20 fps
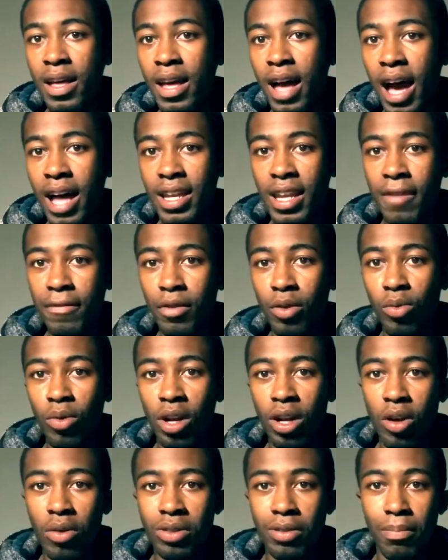I definitely want
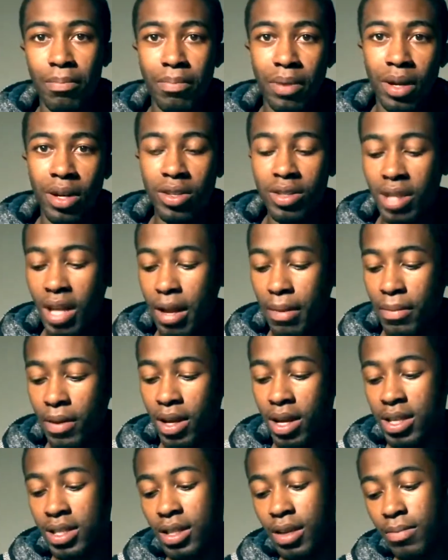to go with the bigger tank
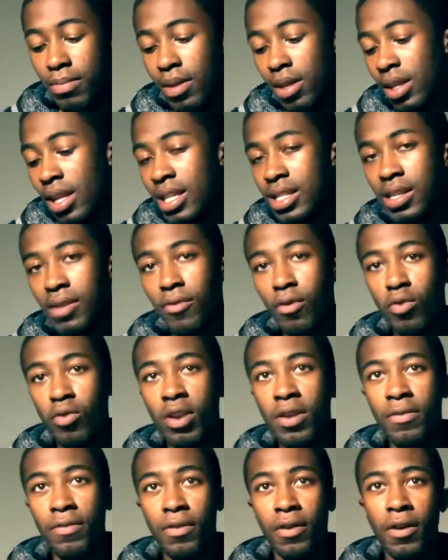because it'd be less of a
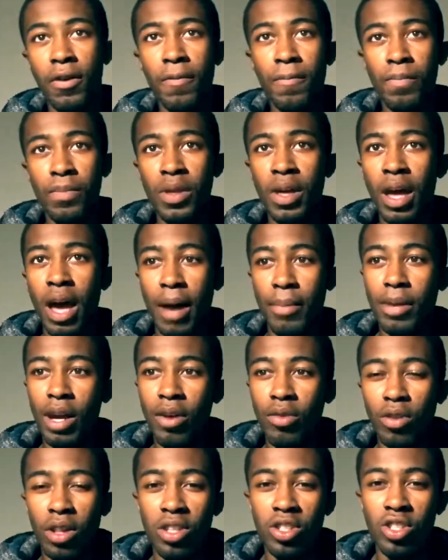refill. I'm not
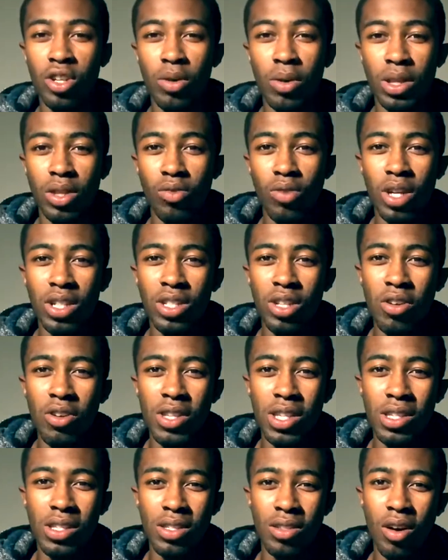really sure what the ratio
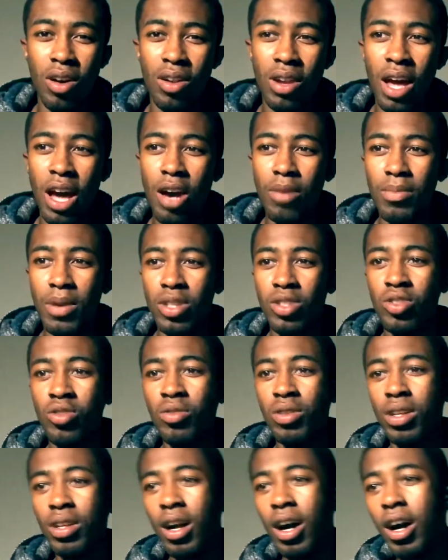is on how much you
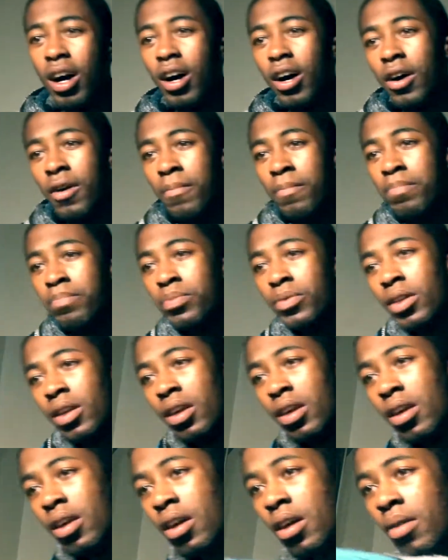can
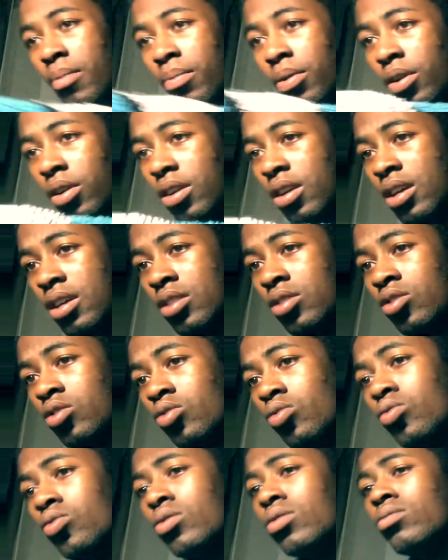put
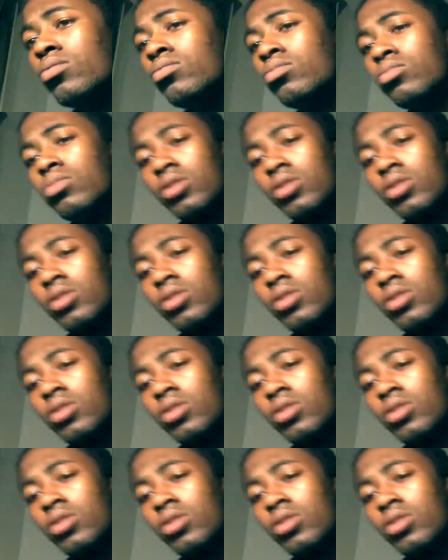into them.